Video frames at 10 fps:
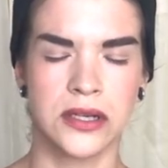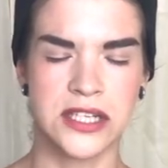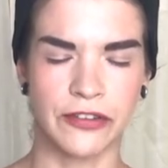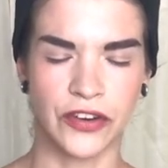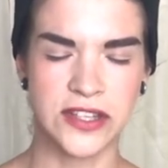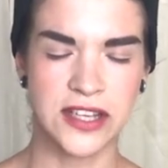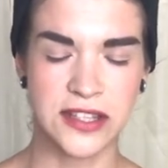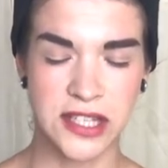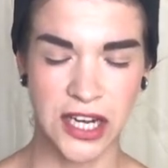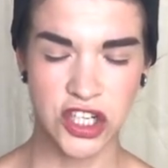different
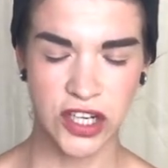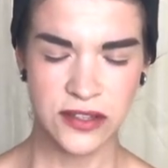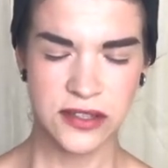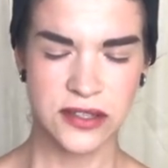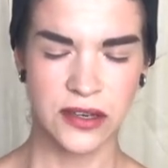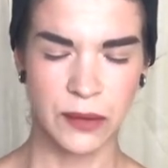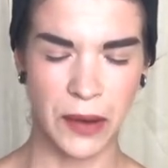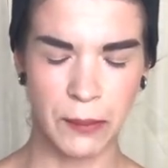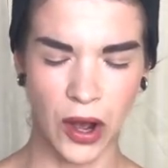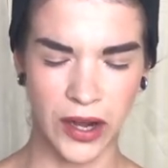sensations in
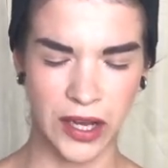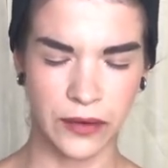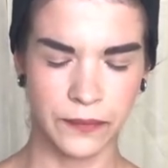my body.